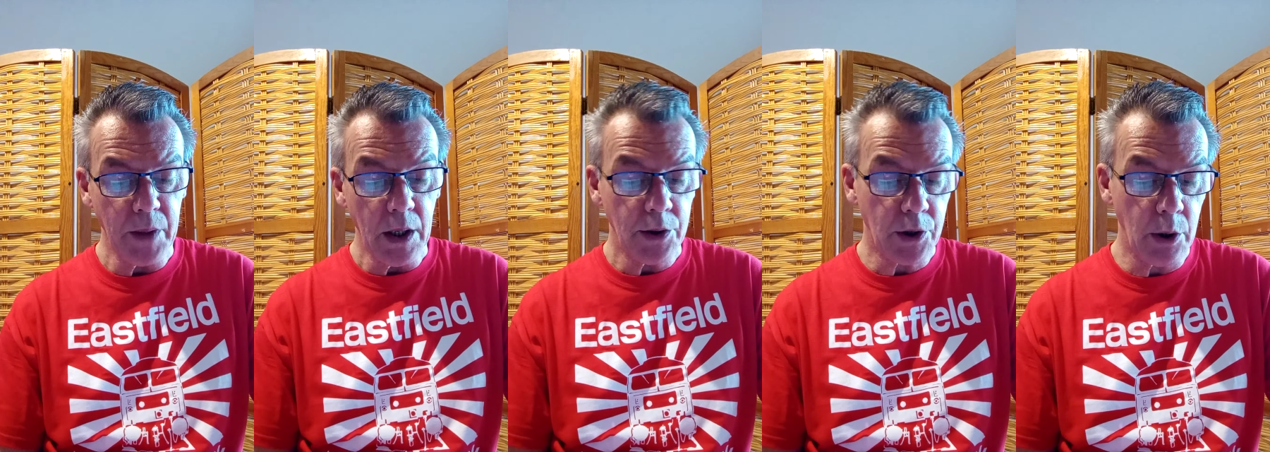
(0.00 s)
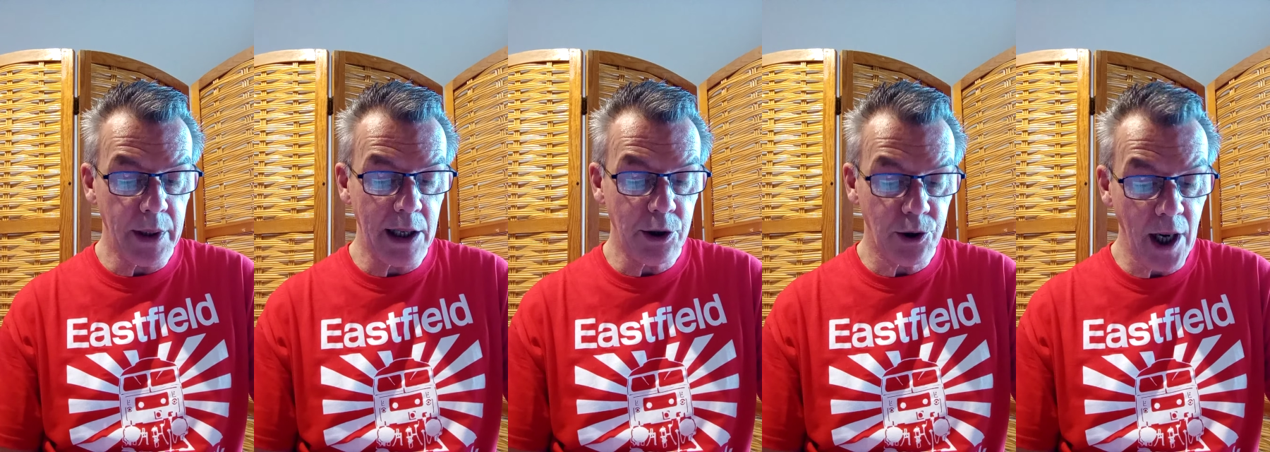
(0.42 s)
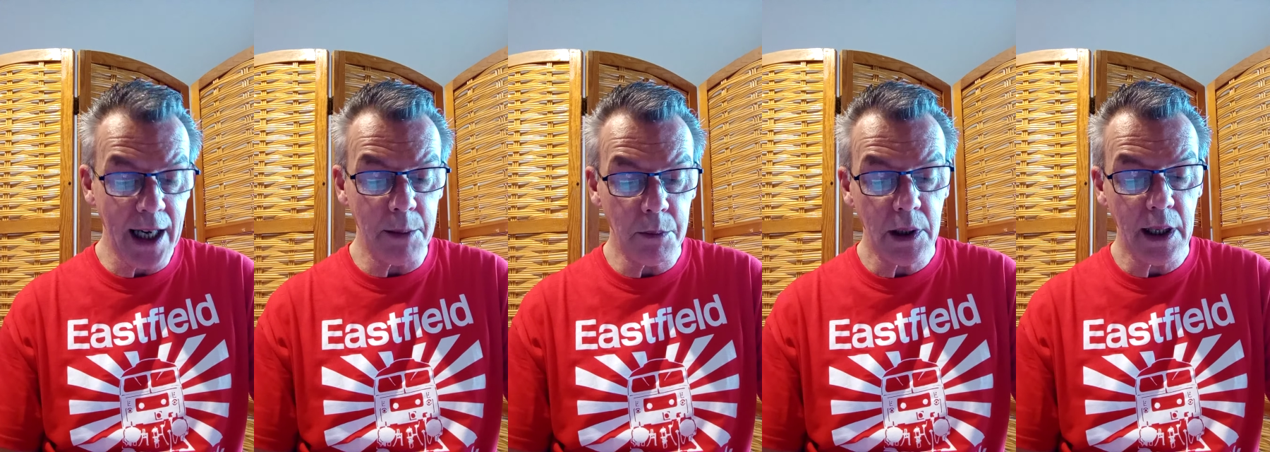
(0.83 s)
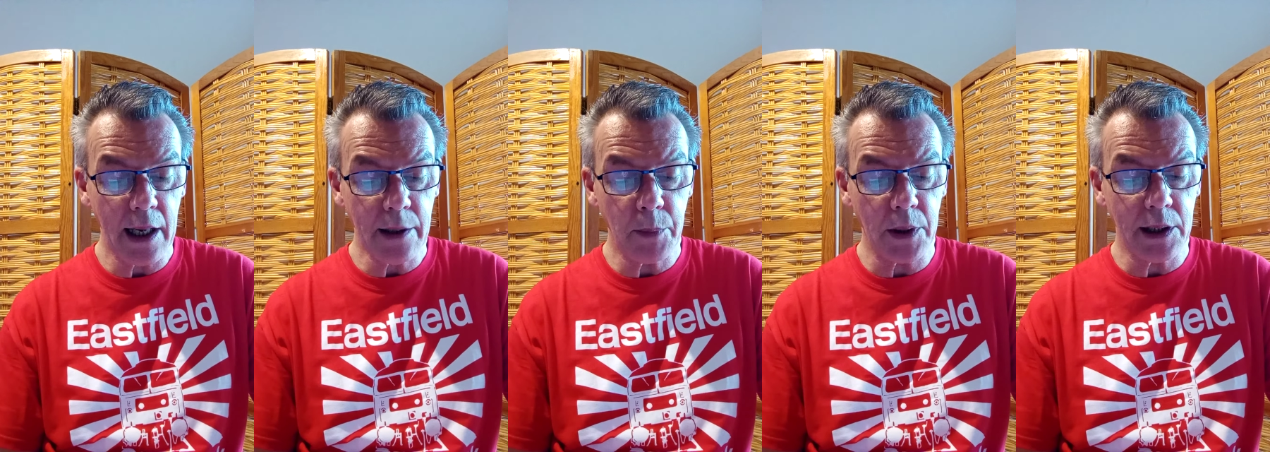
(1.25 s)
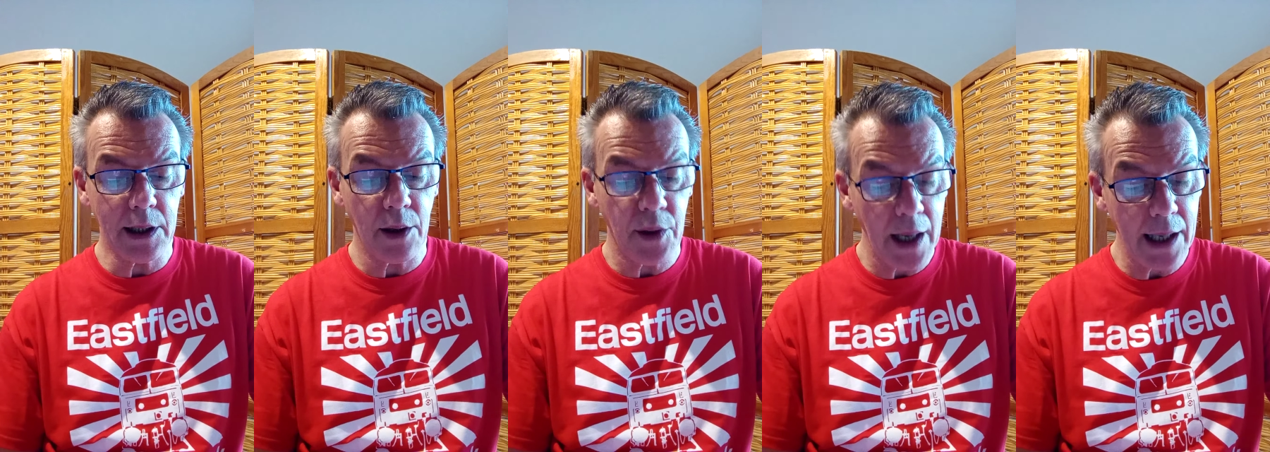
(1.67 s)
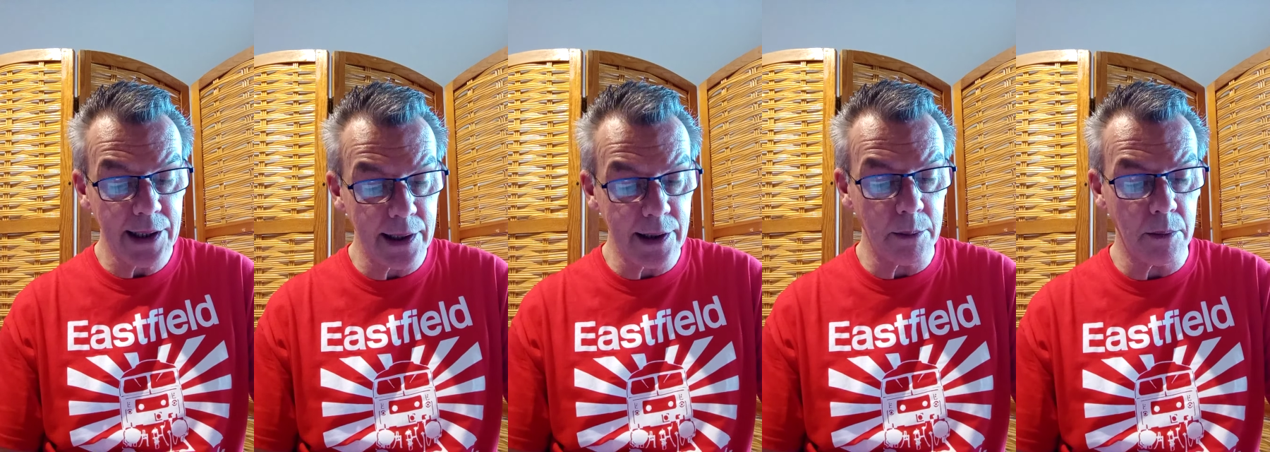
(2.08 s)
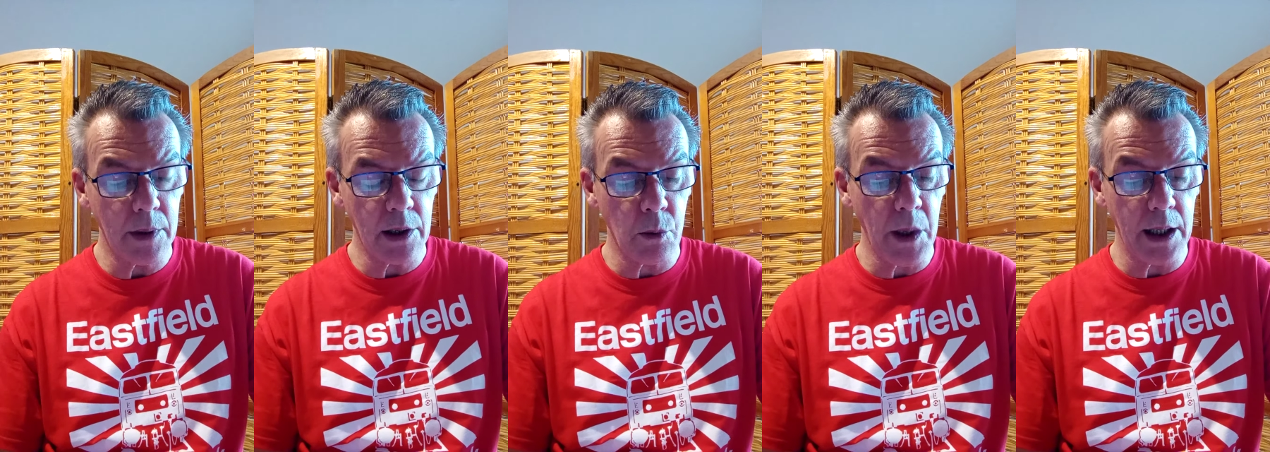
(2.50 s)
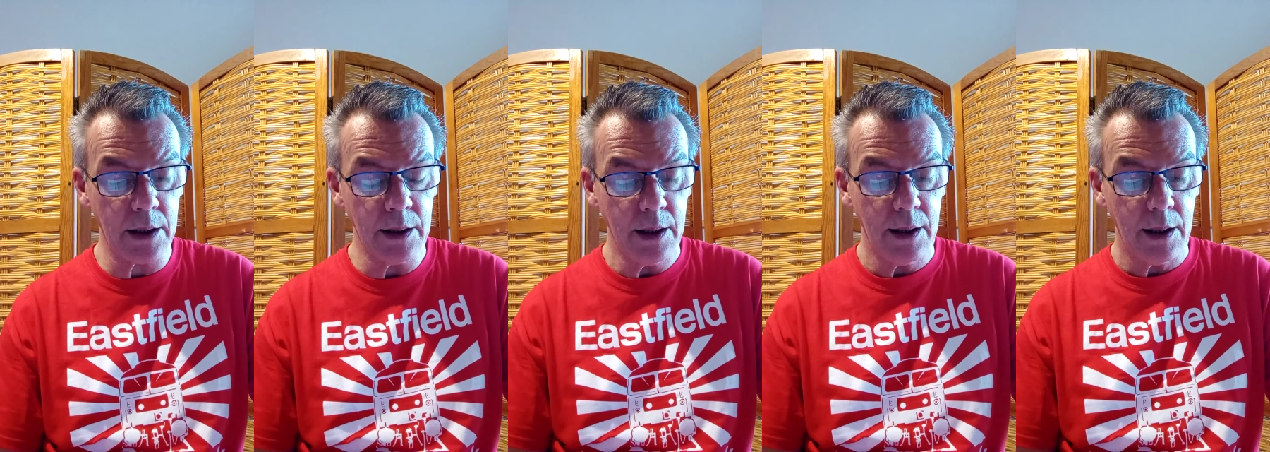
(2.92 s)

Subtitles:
So there's shame, yes, but catharsism as well,